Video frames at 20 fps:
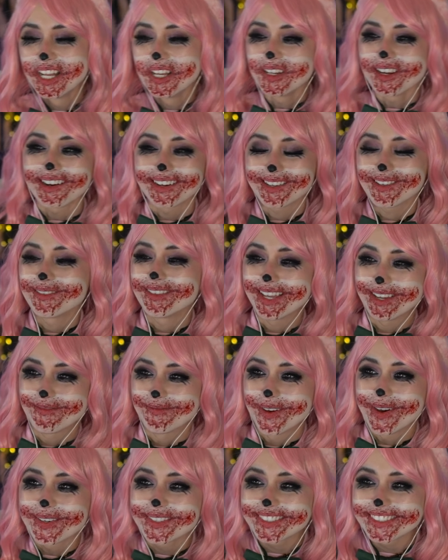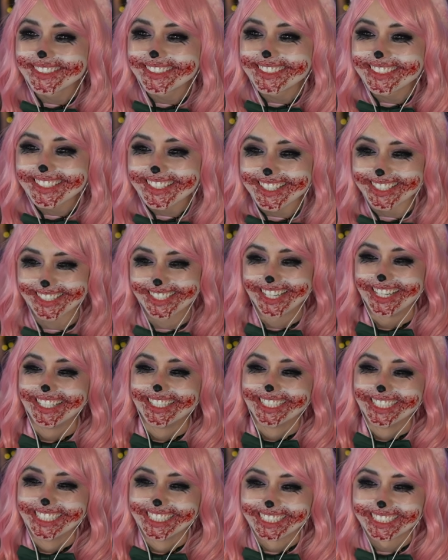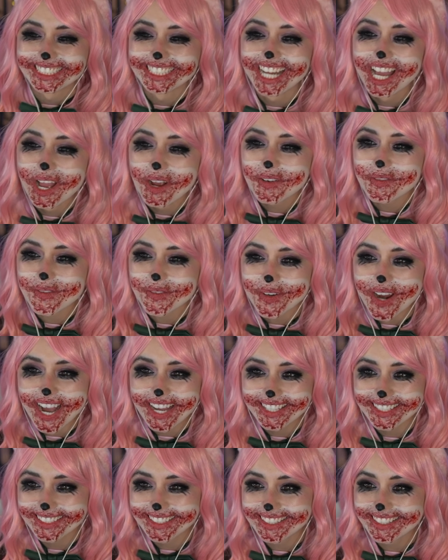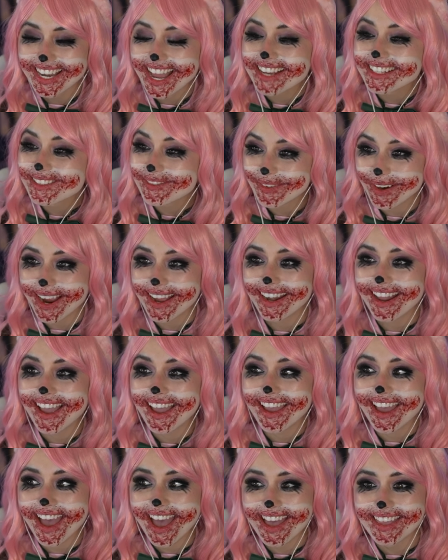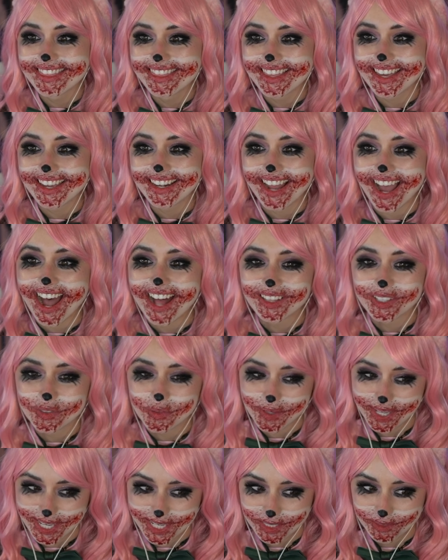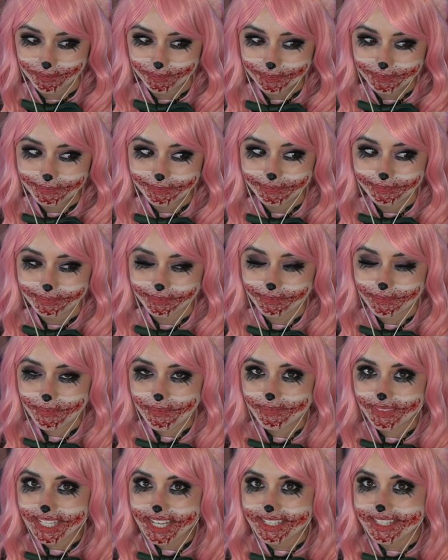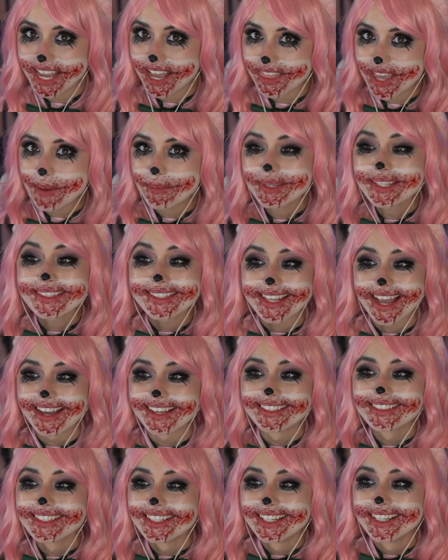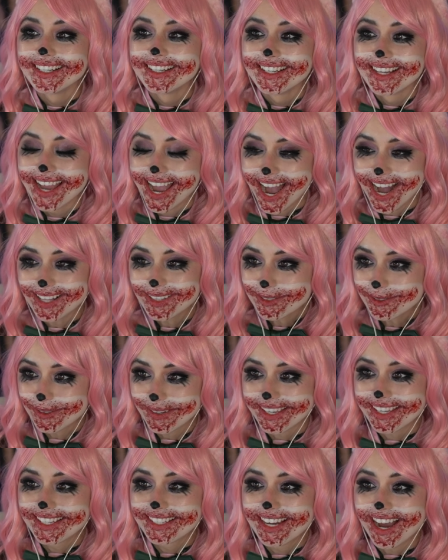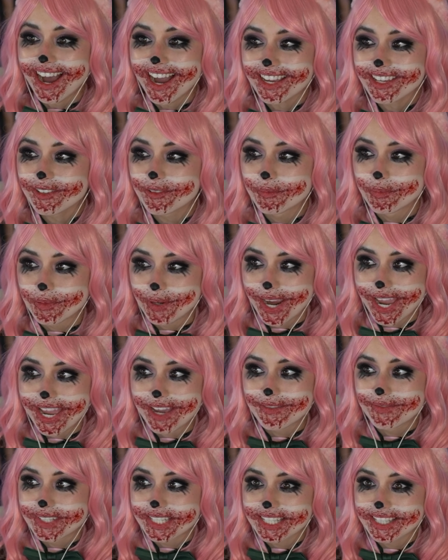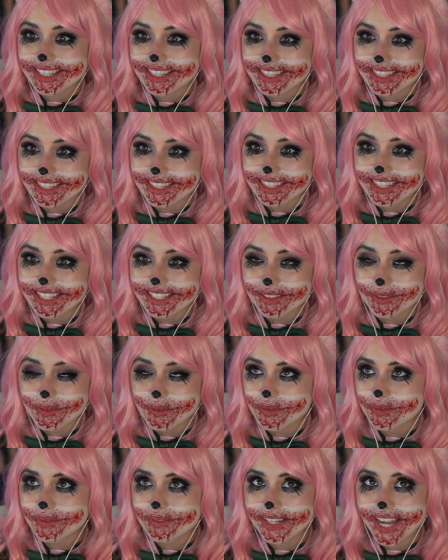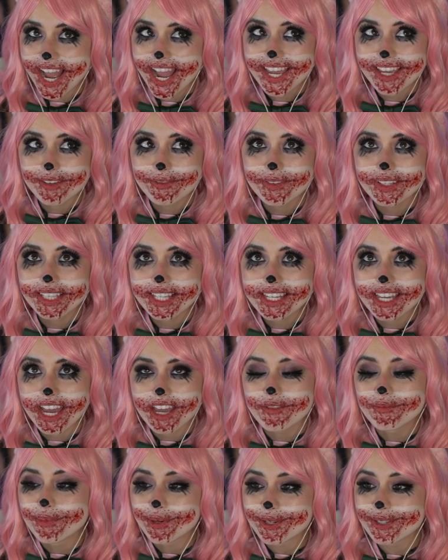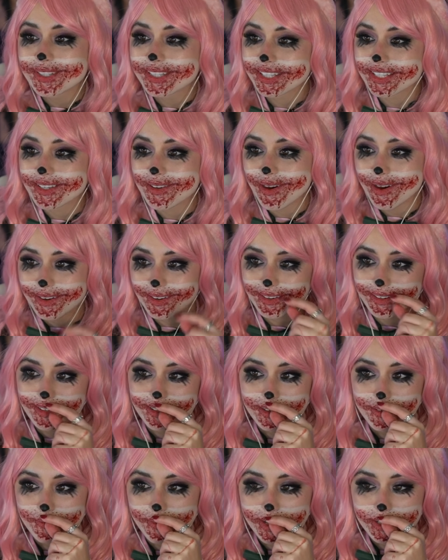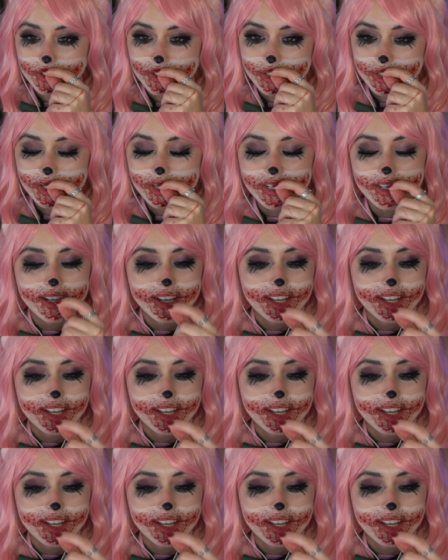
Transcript: Are you like vocals? Are you Ryan next Friday and then Halloween? Now that being said, Halloween, I have braved I feel like I've personally gone on an adventure